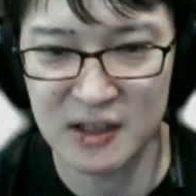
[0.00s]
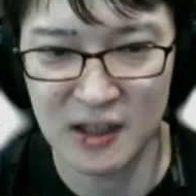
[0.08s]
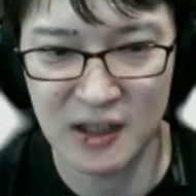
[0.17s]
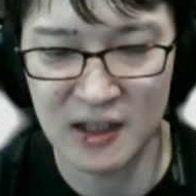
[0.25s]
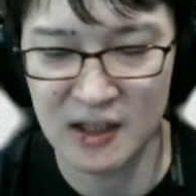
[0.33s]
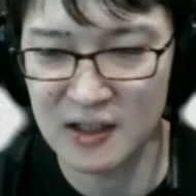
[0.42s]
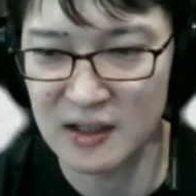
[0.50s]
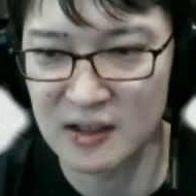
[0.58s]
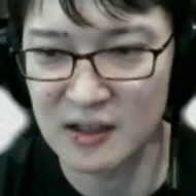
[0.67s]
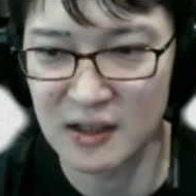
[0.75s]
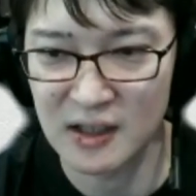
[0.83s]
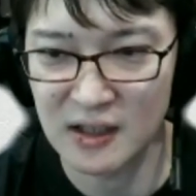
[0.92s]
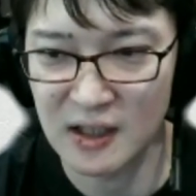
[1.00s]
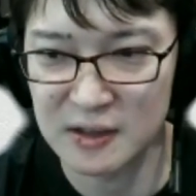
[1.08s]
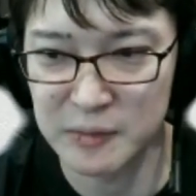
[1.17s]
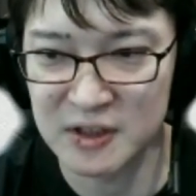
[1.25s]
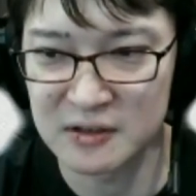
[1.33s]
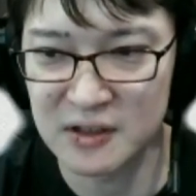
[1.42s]
each model is
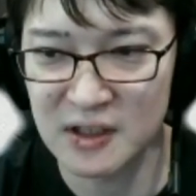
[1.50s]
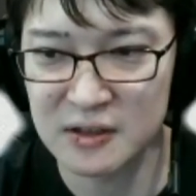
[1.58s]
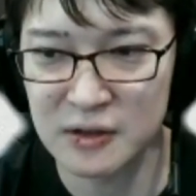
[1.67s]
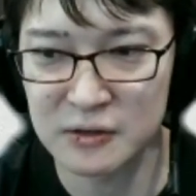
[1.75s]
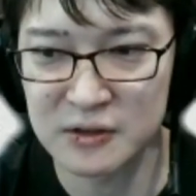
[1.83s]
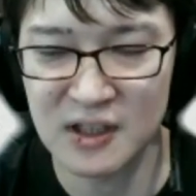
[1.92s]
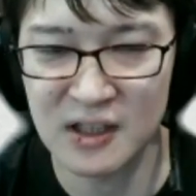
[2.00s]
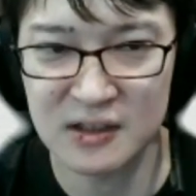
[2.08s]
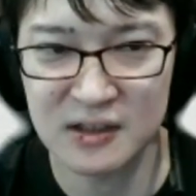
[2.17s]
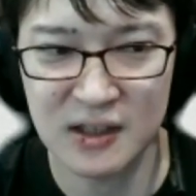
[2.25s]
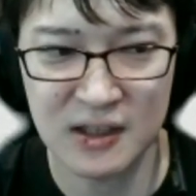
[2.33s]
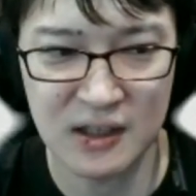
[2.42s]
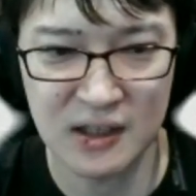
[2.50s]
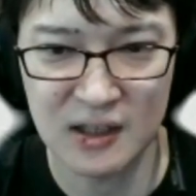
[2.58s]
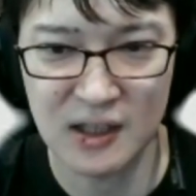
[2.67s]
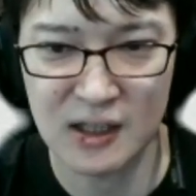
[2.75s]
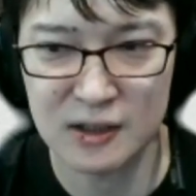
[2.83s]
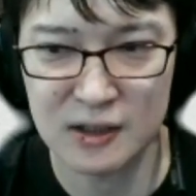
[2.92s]
periodically retrained
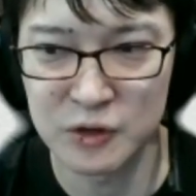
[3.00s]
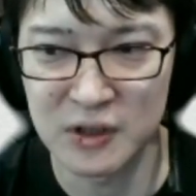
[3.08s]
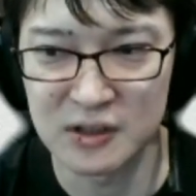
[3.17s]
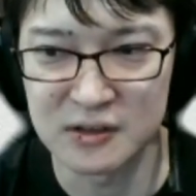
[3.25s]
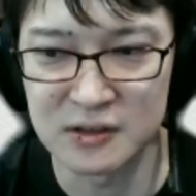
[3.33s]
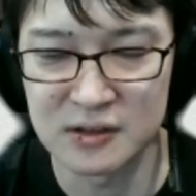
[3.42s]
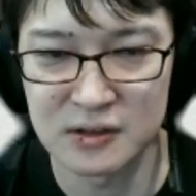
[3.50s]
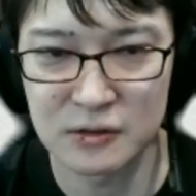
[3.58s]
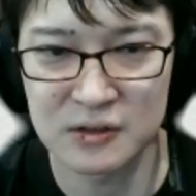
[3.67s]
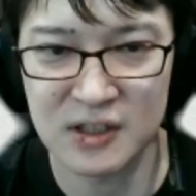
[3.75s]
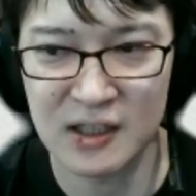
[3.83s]
using the data